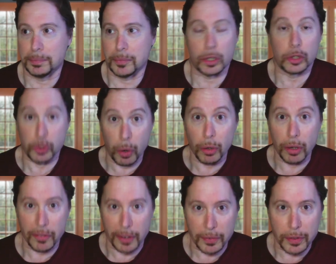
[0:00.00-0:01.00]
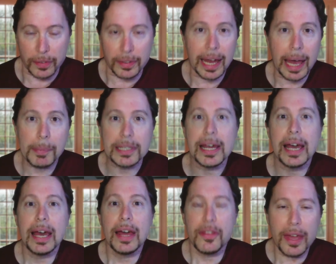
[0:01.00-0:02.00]
control over everything that happens,
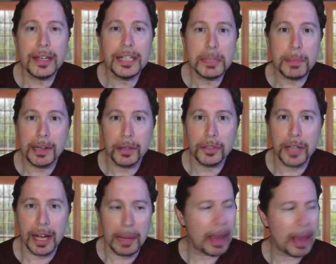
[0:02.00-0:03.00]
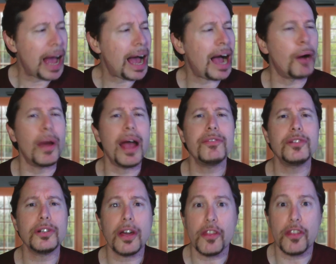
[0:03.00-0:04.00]
they can spend their time
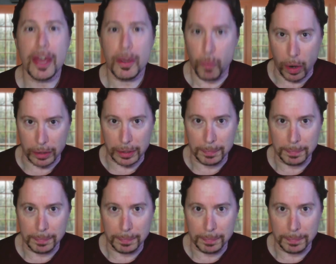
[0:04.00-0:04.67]
however they want.